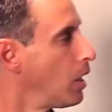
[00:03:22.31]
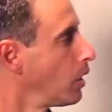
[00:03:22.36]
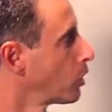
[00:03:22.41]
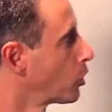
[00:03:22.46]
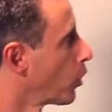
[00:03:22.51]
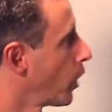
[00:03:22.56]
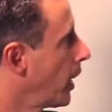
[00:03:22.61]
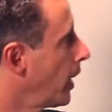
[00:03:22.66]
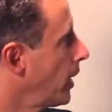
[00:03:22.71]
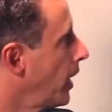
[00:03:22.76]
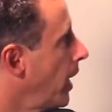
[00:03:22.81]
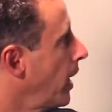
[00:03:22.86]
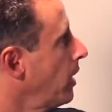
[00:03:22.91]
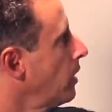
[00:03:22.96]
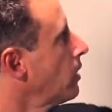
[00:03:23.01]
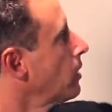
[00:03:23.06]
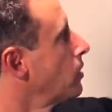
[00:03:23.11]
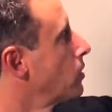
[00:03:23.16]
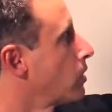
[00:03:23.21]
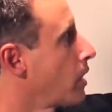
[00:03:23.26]
Grade
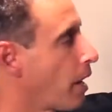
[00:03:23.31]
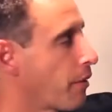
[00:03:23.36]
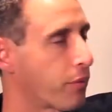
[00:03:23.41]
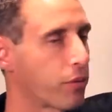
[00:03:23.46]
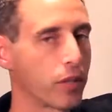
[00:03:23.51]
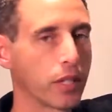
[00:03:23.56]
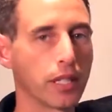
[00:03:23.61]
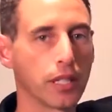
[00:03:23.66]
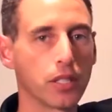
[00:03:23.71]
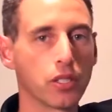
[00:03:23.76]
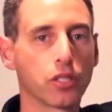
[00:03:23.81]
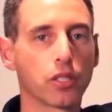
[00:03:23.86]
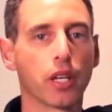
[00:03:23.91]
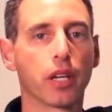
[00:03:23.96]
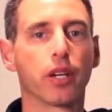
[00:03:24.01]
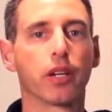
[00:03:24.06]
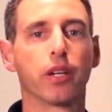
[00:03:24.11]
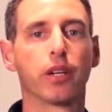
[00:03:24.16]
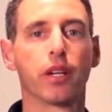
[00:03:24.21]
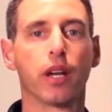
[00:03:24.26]
8 is definitely
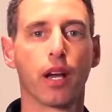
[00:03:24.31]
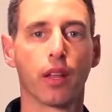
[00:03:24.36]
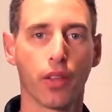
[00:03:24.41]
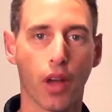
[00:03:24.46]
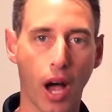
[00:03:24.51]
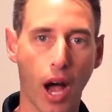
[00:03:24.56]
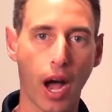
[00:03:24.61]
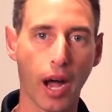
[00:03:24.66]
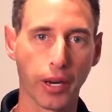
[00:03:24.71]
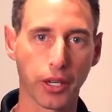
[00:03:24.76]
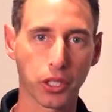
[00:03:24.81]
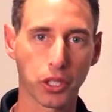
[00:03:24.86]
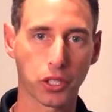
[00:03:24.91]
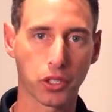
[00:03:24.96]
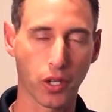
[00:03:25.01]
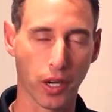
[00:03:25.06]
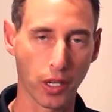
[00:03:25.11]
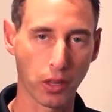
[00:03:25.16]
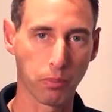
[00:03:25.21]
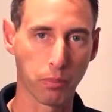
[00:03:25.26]
considered the higher
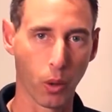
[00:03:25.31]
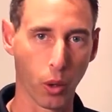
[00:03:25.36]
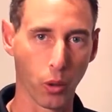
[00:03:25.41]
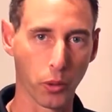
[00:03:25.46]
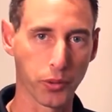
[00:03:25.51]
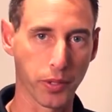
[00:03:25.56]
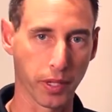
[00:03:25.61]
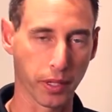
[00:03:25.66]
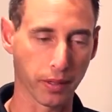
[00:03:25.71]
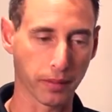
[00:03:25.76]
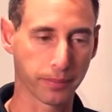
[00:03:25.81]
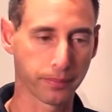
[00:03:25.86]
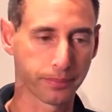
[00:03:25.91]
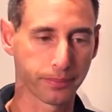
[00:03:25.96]
strength bolting.